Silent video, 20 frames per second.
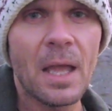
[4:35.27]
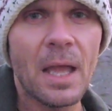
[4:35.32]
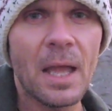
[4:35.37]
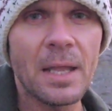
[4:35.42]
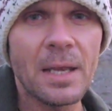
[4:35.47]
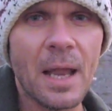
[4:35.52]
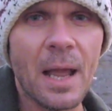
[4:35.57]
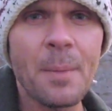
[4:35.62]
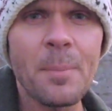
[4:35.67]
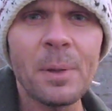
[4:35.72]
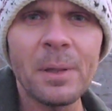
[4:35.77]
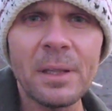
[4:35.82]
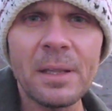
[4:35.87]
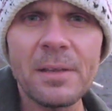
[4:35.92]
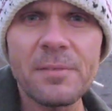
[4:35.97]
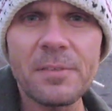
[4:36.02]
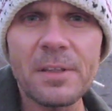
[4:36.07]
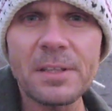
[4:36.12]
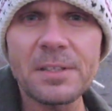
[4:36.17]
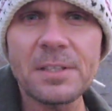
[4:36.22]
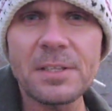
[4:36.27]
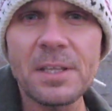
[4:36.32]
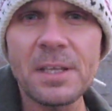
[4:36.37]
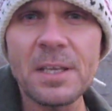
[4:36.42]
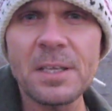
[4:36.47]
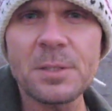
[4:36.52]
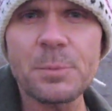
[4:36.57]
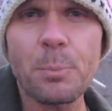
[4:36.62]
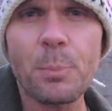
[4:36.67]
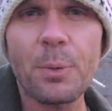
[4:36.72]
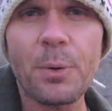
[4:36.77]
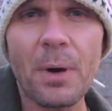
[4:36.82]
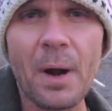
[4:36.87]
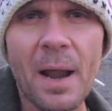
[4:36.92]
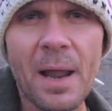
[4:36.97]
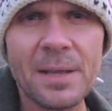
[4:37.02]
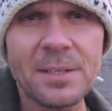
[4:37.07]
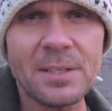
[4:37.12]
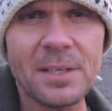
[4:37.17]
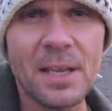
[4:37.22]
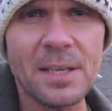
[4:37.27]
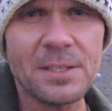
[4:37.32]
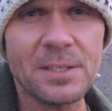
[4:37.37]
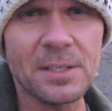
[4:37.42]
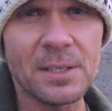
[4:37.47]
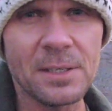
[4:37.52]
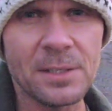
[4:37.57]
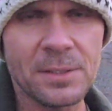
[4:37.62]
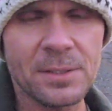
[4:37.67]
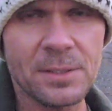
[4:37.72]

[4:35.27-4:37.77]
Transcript: And I believe it's these processes